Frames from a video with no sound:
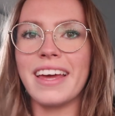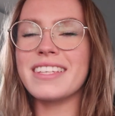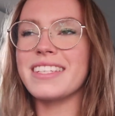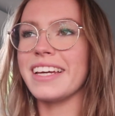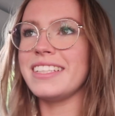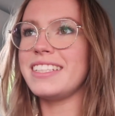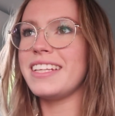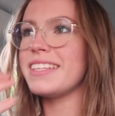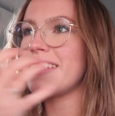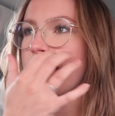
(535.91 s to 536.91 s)
excited
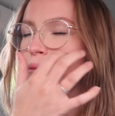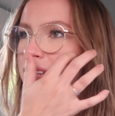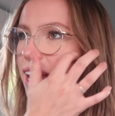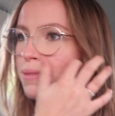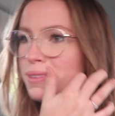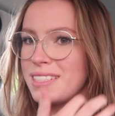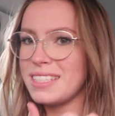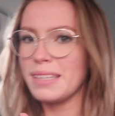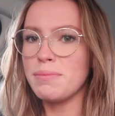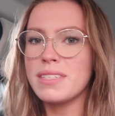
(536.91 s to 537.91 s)
at the same time. It
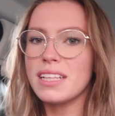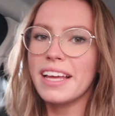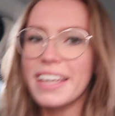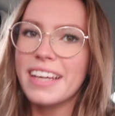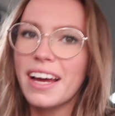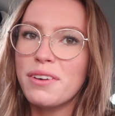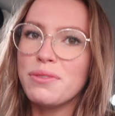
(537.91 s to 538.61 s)
seems like a